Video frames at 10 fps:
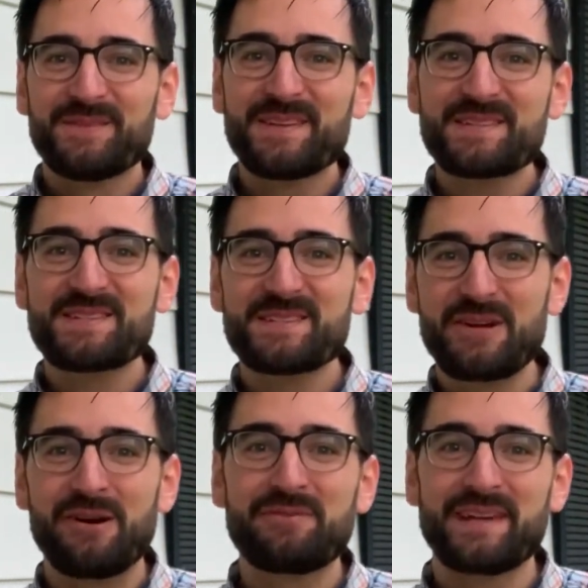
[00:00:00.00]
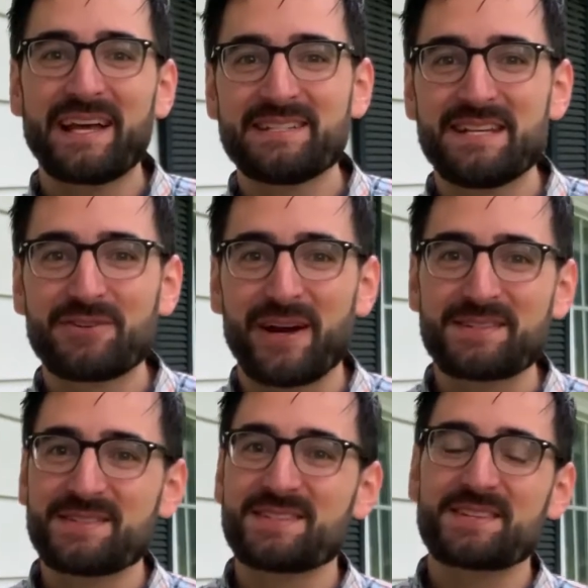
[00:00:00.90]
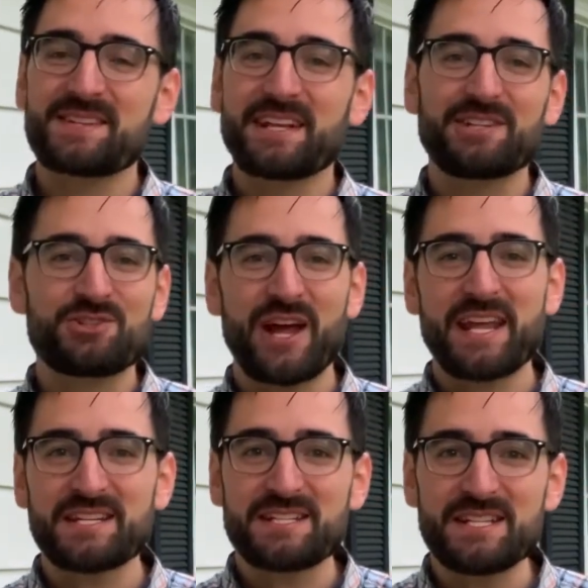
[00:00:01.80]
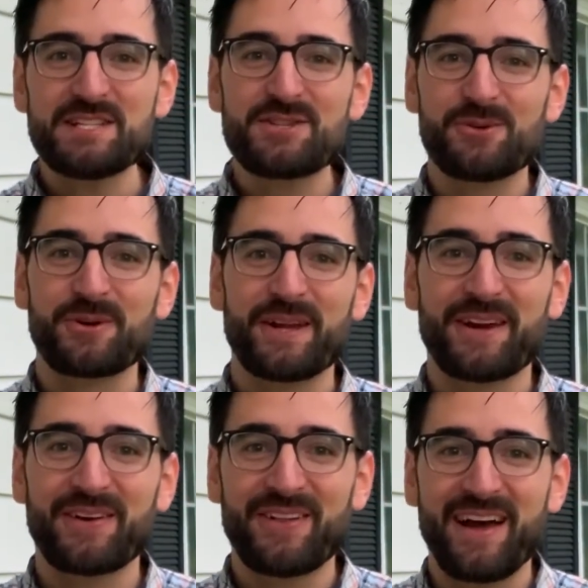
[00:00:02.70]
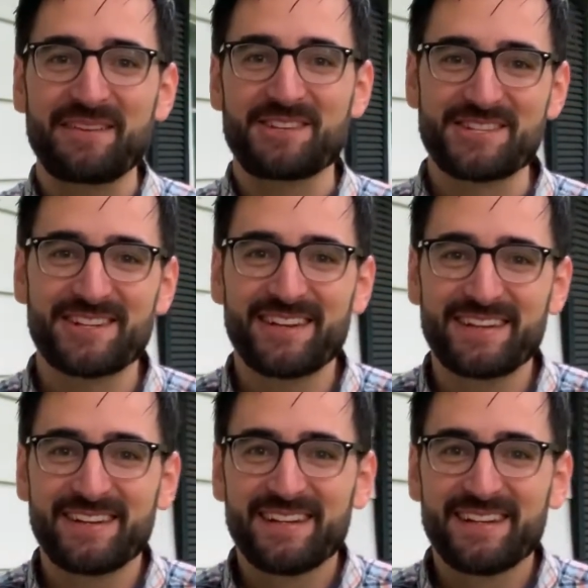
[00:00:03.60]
this COVID-19 crisis is like a giant detour in our lives, isn't it?